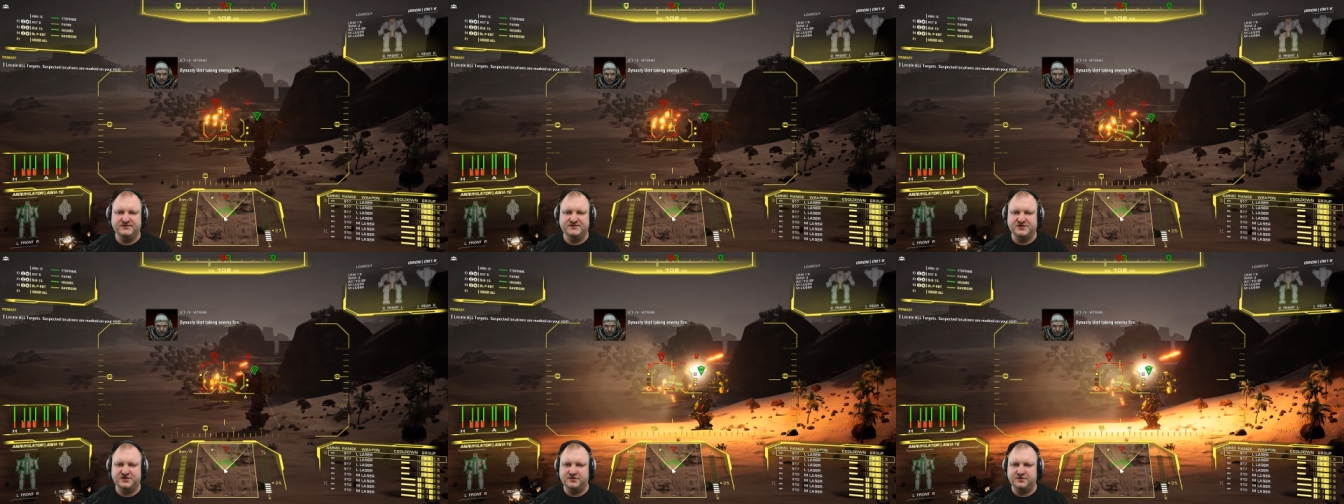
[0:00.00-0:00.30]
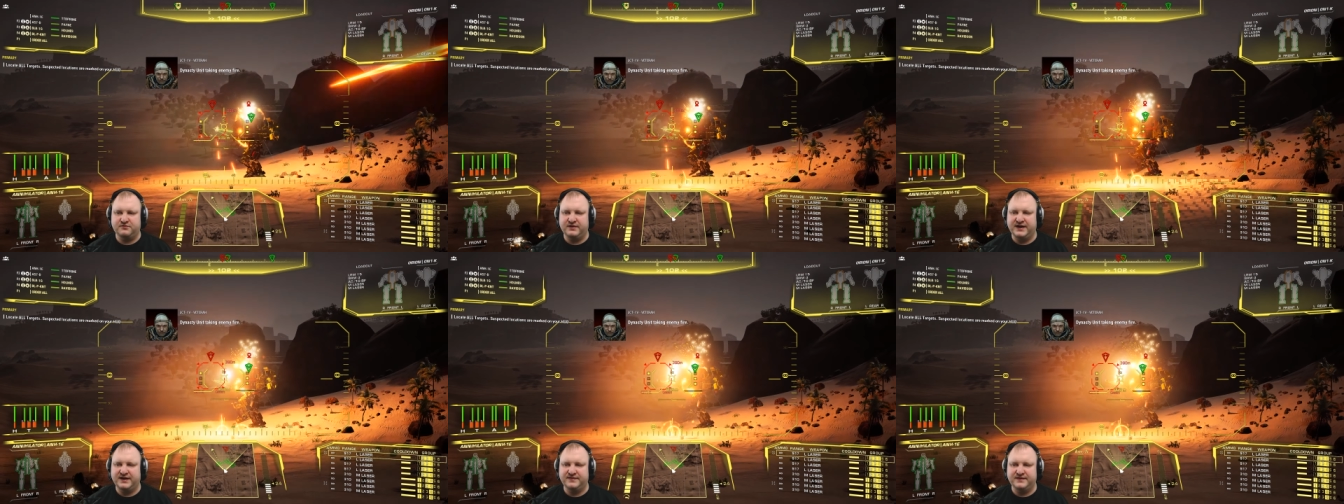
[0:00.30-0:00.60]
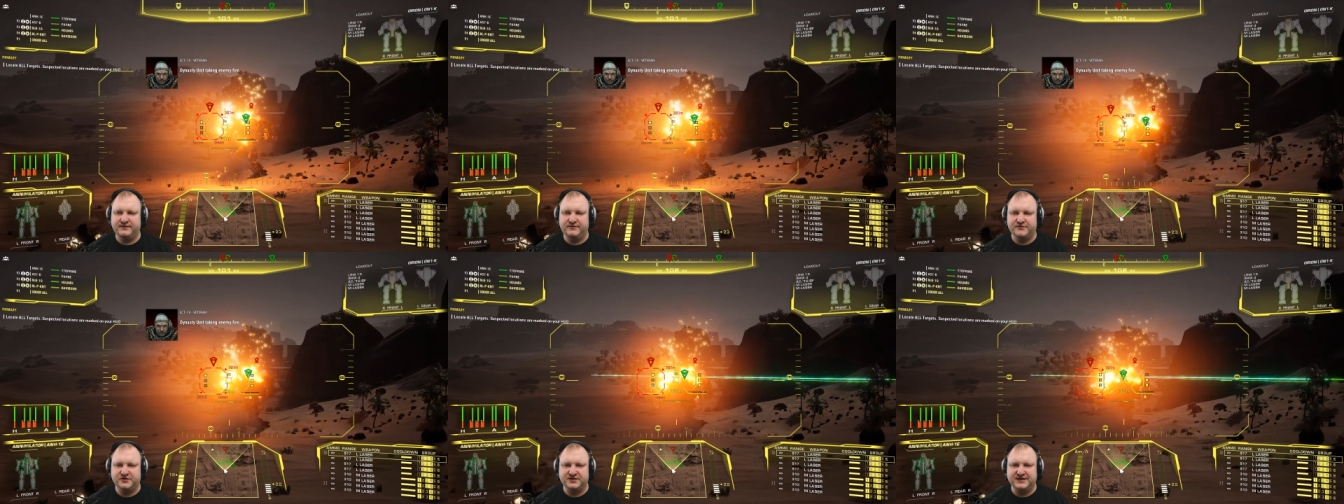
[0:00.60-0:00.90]
we've got an Orion
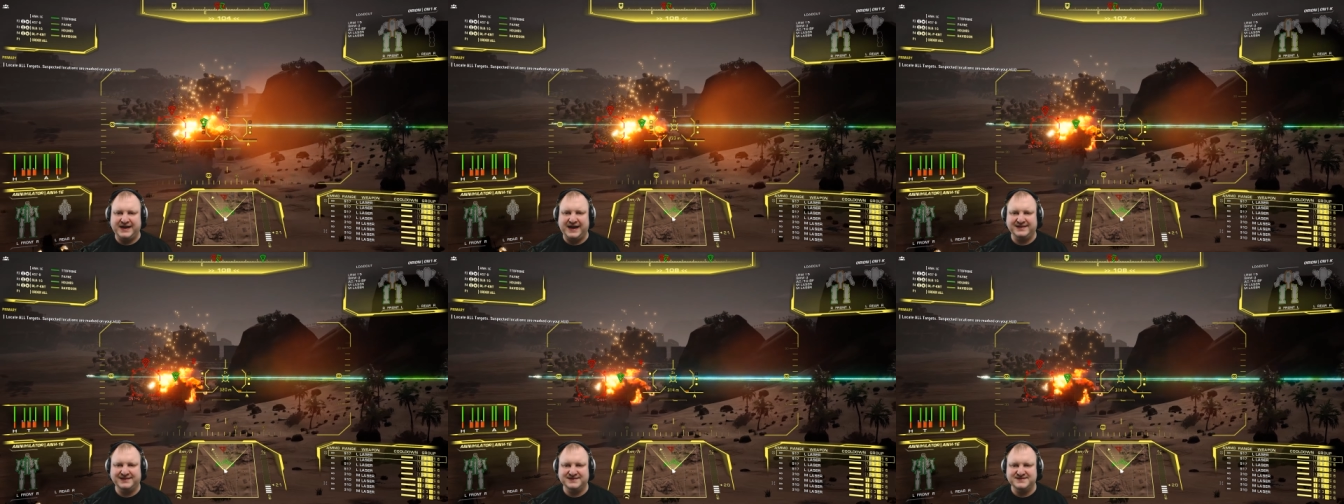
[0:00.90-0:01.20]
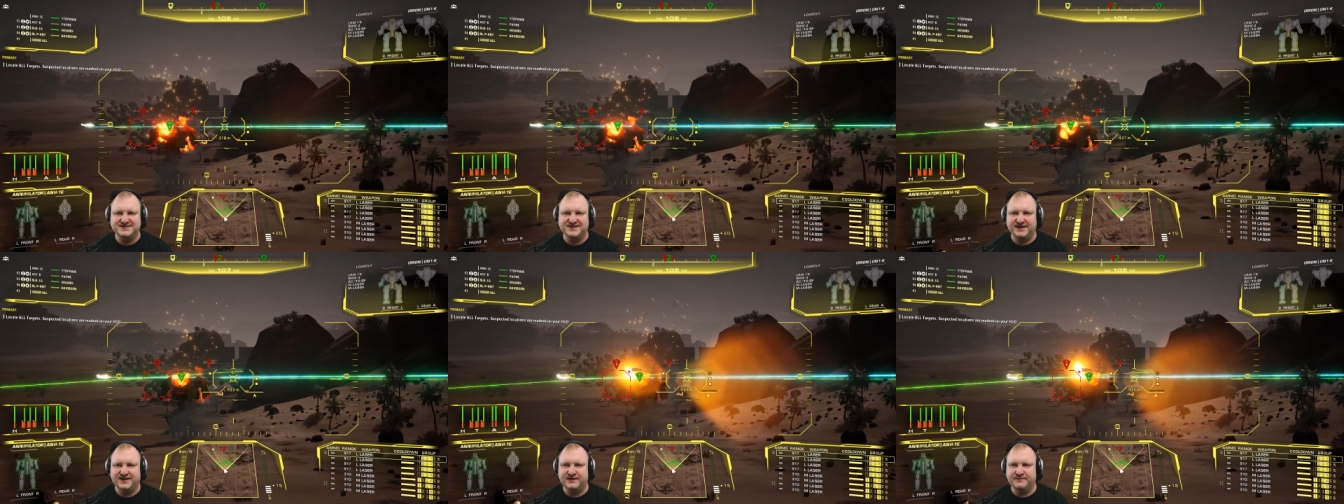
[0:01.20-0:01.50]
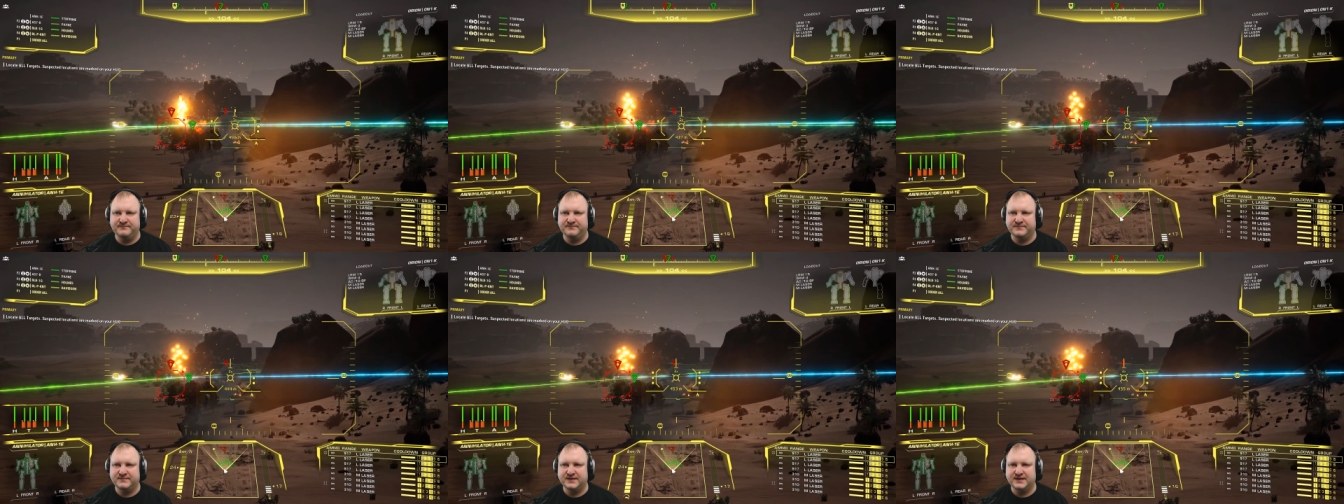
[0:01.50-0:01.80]
there, we've got an Atlas
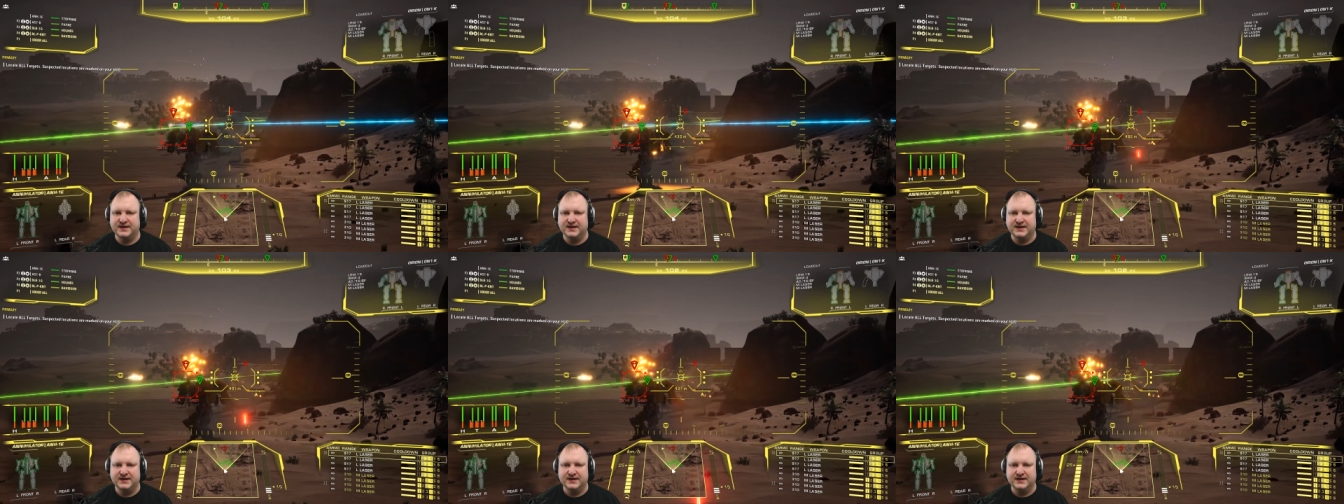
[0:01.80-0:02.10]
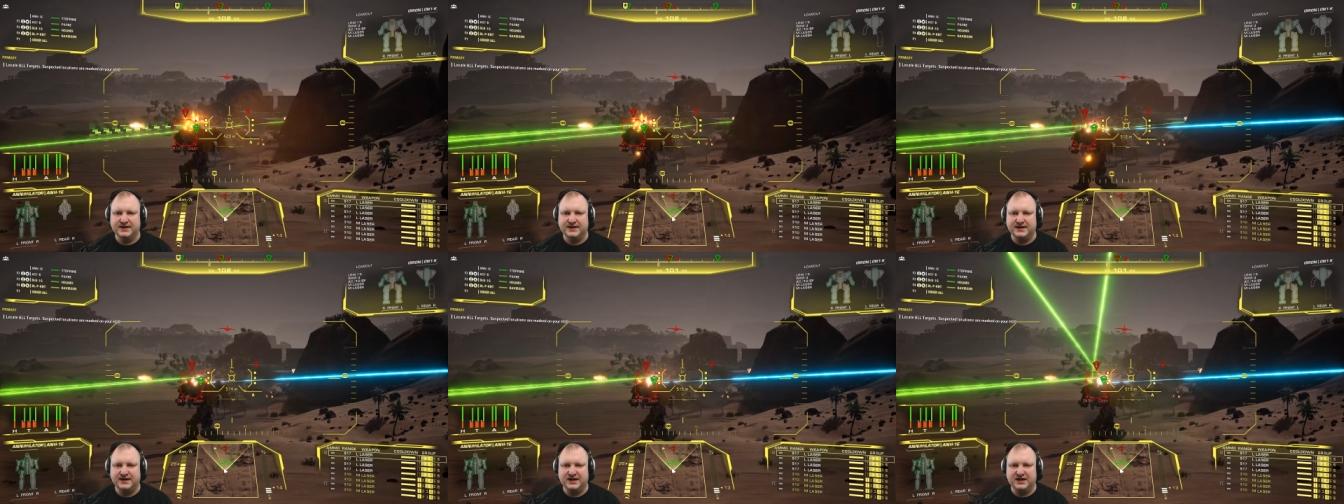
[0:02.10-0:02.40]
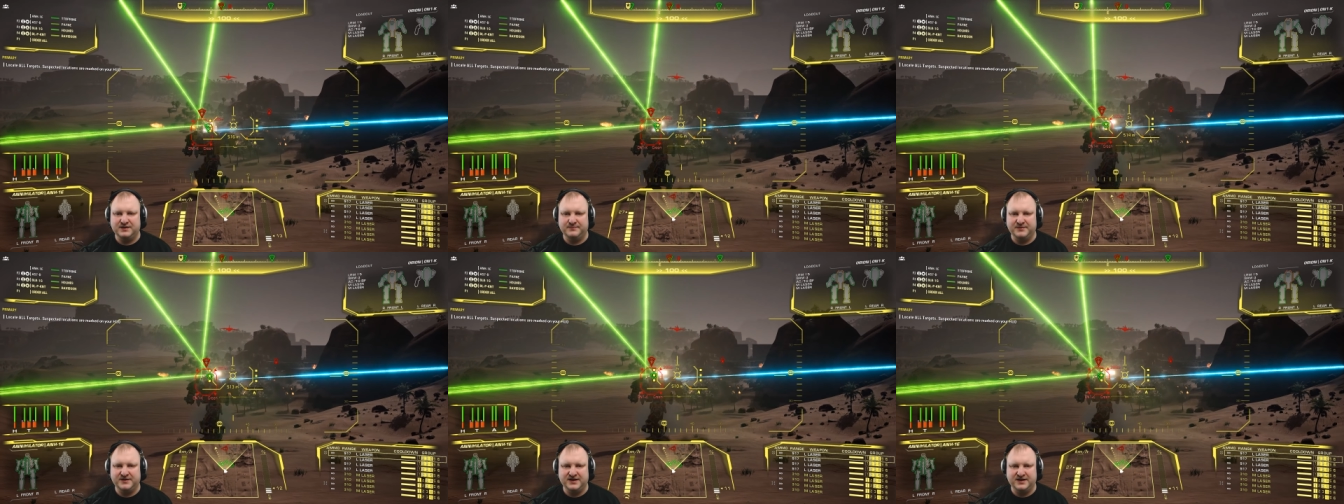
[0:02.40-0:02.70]
there.
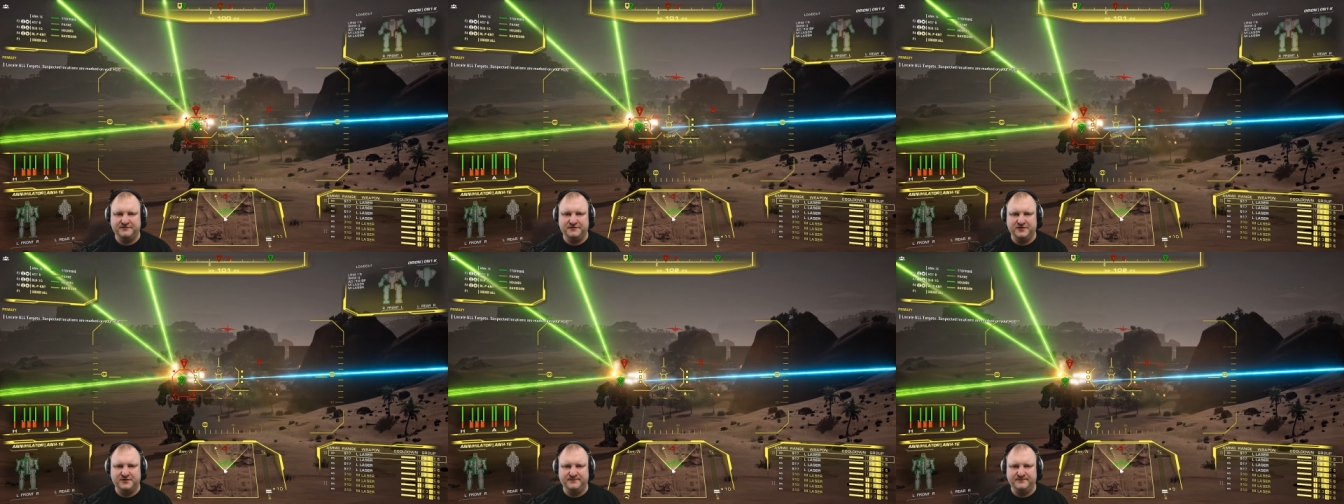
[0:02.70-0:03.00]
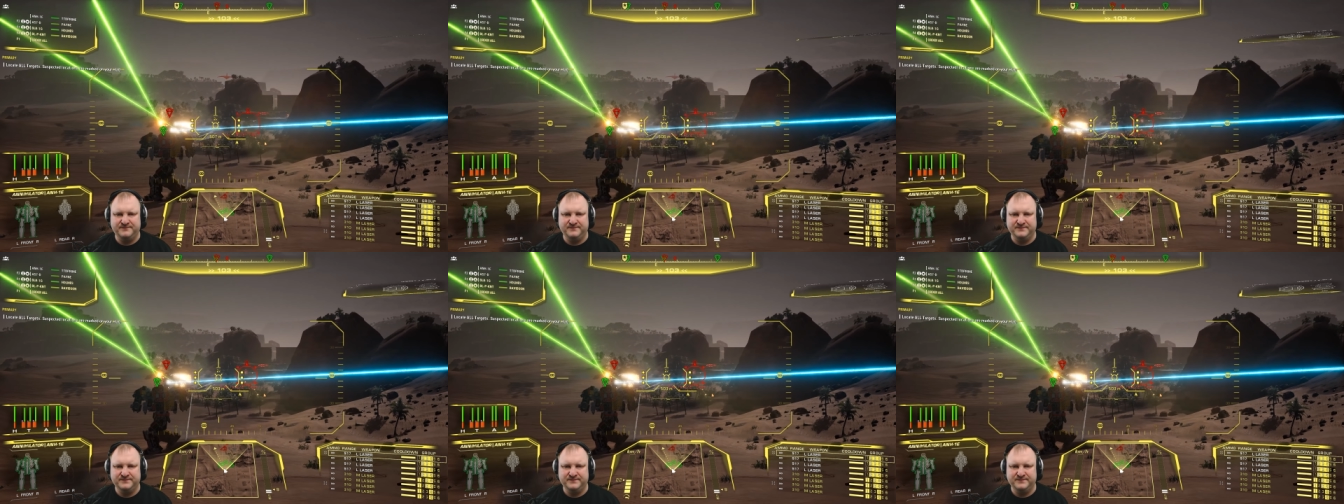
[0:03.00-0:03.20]
Gotta be careful.